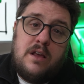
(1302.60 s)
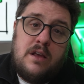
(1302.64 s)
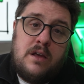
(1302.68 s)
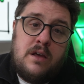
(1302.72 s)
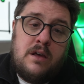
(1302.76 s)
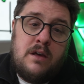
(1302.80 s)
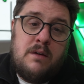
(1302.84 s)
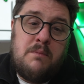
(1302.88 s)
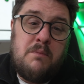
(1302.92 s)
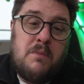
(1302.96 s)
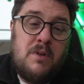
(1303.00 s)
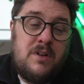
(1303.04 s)

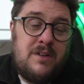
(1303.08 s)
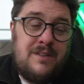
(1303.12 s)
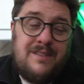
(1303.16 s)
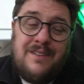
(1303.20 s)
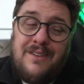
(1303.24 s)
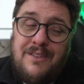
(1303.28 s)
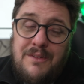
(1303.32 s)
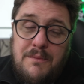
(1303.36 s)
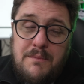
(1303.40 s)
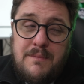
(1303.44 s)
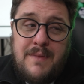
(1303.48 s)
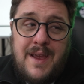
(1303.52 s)

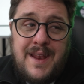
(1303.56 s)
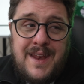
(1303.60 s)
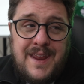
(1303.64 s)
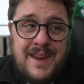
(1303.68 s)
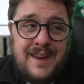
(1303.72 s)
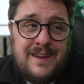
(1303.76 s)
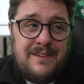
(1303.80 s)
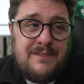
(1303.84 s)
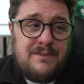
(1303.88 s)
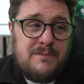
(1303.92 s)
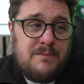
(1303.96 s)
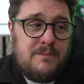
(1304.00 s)
Not
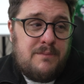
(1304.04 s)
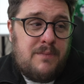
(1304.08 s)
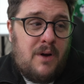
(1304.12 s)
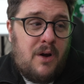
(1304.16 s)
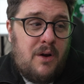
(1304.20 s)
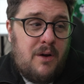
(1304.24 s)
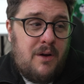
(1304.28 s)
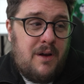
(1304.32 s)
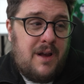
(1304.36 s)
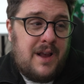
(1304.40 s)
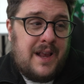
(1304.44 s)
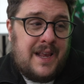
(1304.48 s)
many
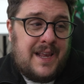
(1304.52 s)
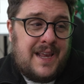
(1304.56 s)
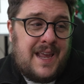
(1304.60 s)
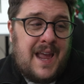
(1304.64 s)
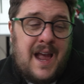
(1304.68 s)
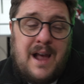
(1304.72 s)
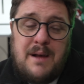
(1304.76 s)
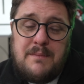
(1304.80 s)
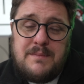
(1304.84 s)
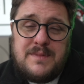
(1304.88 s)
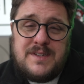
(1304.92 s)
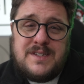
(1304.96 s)

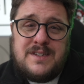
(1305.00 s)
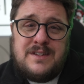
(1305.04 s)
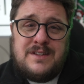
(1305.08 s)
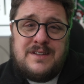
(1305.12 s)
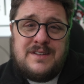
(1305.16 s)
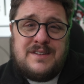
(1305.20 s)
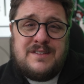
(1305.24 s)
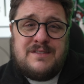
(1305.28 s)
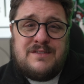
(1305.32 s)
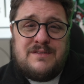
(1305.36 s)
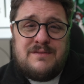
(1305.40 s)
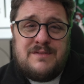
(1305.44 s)
gaps and